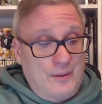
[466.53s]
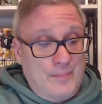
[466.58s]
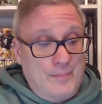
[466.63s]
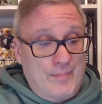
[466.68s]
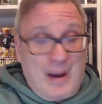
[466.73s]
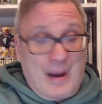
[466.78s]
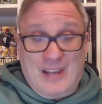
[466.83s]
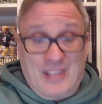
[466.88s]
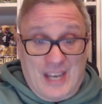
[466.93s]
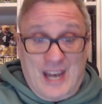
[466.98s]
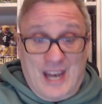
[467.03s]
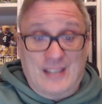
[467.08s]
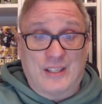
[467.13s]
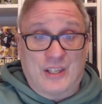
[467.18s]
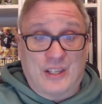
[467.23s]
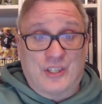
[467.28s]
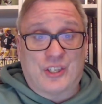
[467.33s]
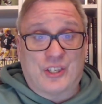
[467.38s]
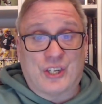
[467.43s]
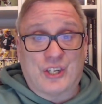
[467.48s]
by the end of
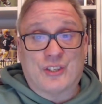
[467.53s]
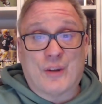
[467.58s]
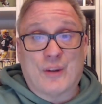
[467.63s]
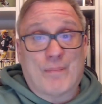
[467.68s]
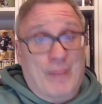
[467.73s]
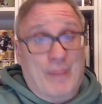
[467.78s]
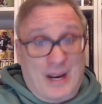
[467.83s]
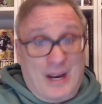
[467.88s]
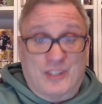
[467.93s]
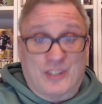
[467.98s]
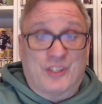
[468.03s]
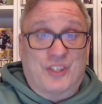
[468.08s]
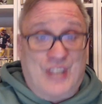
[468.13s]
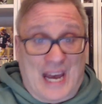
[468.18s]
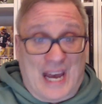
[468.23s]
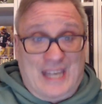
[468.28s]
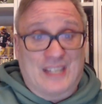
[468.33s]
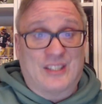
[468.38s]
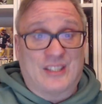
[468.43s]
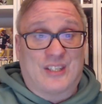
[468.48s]
the season, by his
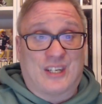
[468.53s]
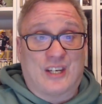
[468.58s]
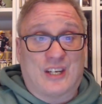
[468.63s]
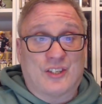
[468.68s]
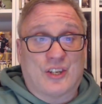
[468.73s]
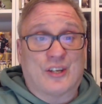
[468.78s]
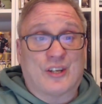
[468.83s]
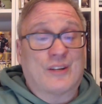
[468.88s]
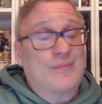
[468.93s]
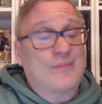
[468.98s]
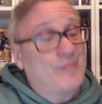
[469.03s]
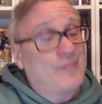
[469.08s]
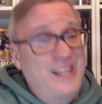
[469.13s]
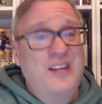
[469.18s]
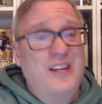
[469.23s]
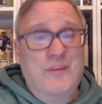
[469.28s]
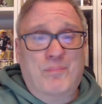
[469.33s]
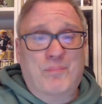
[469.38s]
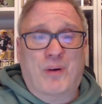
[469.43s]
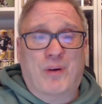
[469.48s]
second season, he
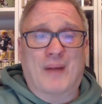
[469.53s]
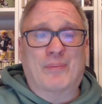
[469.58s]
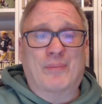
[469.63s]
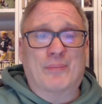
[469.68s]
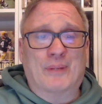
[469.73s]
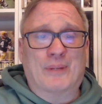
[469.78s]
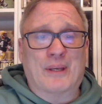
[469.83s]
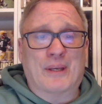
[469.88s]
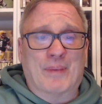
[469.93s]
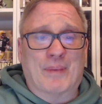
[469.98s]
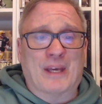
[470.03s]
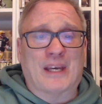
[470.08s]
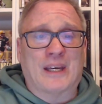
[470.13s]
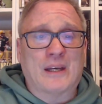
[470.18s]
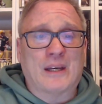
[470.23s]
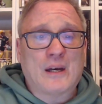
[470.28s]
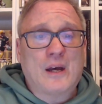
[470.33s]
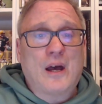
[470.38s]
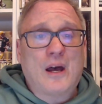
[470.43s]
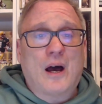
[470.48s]
could probably
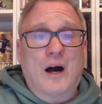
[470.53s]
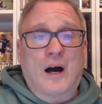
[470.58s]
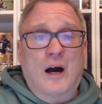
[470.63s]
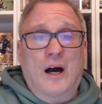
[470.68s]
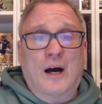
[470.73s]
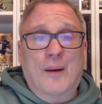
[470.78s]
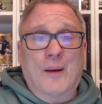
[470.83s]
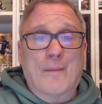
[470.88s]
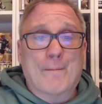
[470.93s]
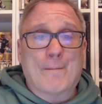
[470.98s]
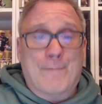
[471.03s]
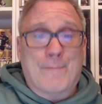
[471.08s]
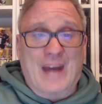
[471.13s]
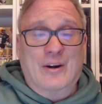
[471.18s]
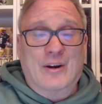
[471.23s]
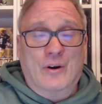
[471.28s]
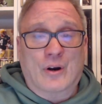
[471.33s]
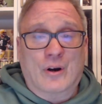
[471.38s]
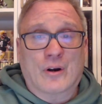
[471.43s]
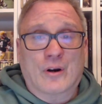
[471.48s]
be
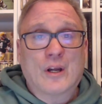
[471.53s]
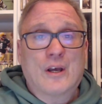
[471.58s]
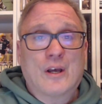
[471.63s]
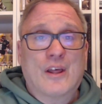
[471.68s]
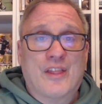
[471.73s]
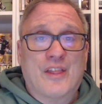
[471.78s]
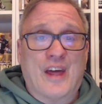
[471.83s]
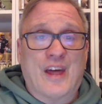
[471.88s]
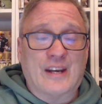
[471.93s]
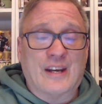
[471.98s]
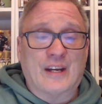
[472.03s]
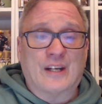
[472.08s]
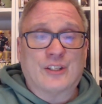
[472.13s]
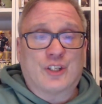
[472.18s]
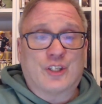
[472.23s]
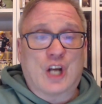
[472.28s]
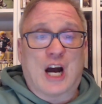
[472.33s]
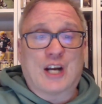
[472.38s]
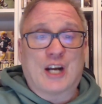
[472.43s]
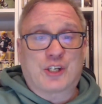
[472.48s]
better than
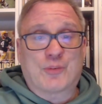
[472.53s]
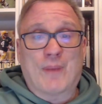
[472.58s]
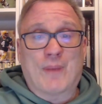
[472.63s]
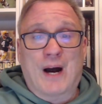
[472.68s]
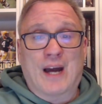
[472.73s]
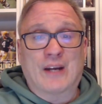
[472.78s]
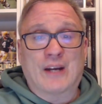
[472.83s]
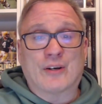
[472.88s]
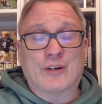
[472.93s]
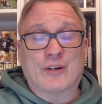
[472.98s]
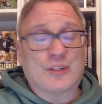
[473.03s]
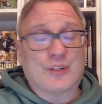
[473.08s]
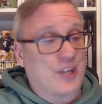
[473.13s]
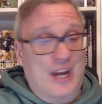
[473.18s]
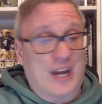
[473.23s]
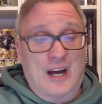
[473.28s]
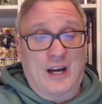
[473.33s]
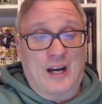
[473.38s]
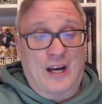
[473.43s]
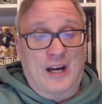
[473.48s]
Josh Myers.
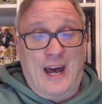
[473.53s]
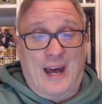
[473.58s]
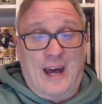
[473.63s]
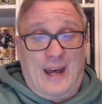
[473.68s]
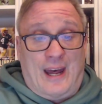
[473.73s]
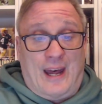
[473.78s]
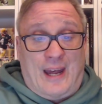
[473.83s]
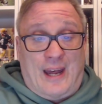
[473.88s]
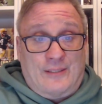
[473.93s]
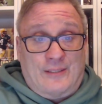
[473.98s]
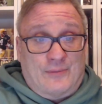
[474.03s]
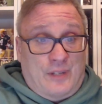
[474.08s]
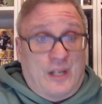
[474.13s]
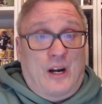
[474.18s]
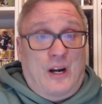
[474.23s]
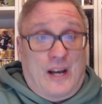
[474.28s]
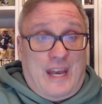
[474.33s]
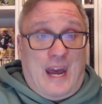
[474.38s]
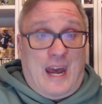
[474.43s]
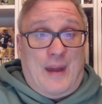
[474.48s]
And
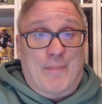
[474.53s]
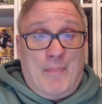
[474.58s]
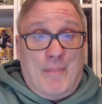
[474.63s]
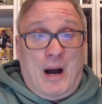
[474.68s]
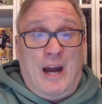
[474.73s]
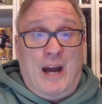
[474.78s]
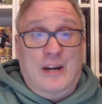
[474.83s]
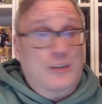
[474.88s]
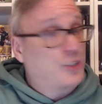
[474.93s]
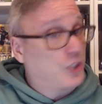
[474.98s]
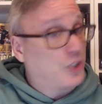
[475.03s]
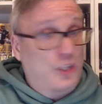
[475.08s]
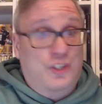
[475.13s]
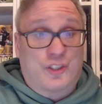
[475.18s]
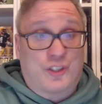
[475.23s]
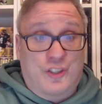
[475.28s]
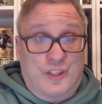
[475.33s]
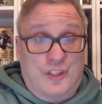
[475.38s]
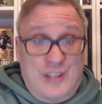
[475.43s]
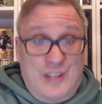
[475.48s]
again, Myers just
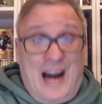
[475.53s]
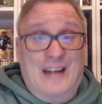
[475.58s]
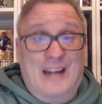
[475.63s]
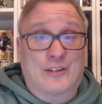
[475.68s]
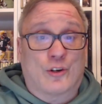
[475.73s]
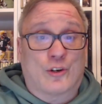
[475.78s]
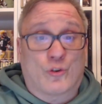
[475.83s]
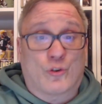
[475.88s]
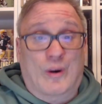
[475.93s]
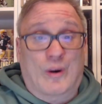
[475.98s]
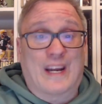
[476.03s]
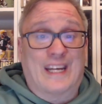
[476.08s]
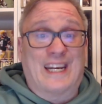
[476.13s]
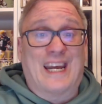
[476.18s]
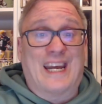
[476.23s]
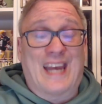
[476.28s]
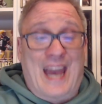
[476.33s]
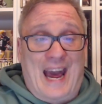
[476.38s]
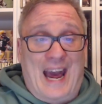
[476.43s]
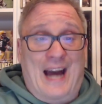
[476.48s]
not
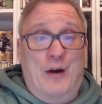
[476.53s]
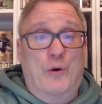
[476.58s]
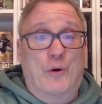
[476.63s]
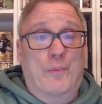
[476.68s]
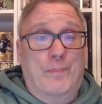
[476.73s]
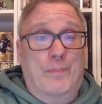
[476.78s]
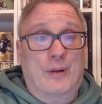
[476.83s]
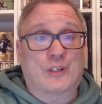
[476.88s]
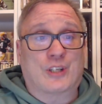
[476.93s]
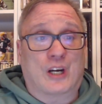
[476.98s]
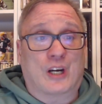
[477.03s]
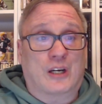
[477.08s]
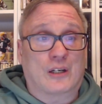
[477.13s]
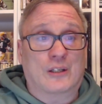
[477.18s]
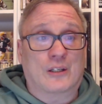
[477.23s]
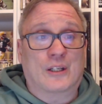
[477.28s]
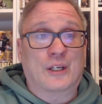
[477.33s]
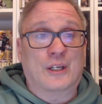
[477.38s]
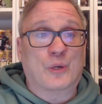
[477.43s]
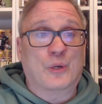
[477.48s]
grading out
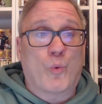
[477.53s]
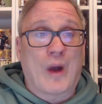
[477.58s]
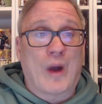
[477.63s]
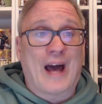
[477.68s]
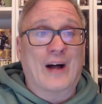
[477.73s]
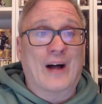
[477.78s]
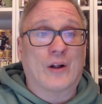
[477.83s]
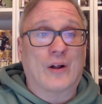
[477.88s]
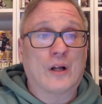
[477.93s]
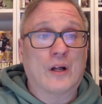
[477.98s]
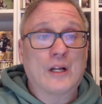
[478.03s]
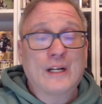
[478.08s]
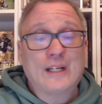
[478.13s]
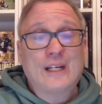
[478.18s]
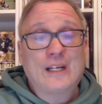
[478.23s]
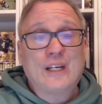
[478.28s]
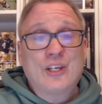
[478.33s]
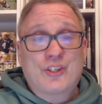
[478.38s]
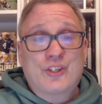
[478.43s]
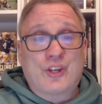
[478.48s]
particularly well.
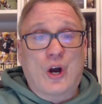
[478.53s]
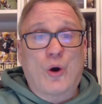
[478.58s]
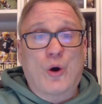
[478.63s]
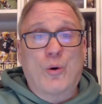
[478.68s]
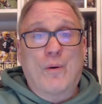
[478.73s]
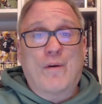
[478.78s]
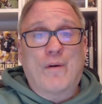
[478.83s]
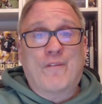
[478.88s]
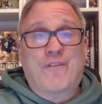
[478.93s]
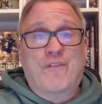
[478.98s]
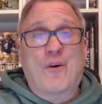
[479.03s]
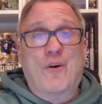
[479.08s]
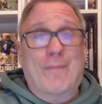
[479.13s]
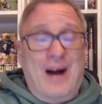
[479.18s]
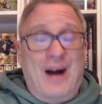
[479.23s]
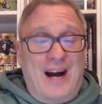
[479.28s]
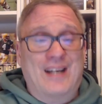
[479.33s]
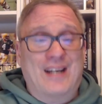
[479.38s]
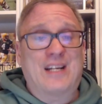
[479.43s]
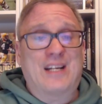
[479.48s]
So for
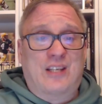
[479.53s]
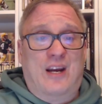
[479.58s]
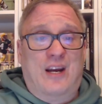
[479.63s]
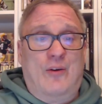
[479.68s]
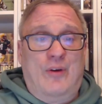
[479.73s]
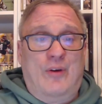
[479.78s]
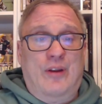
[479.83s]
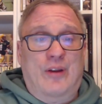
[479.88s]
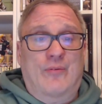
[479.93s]
monetary